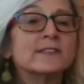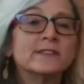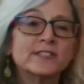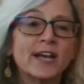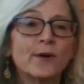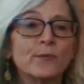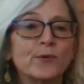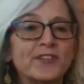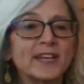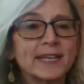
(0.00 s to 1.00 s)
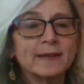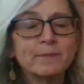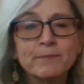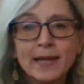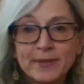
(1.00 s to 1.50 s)
So we're thinking
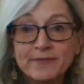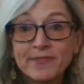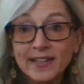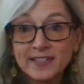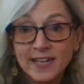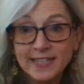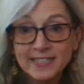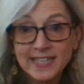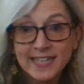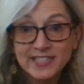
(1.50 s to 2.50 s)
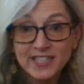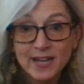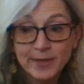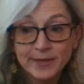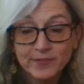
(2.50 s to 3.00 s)
maybe Valentine's Day is
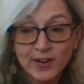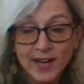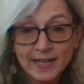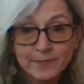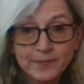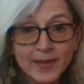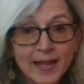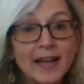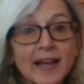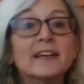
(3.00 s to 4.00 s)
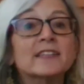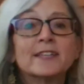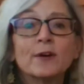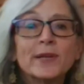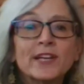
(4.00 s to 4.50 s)
coming, right?
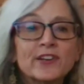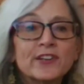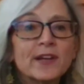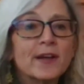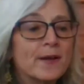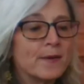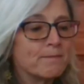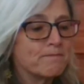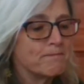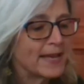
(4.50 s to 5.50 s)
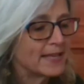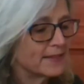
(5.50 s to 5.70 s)
So we could make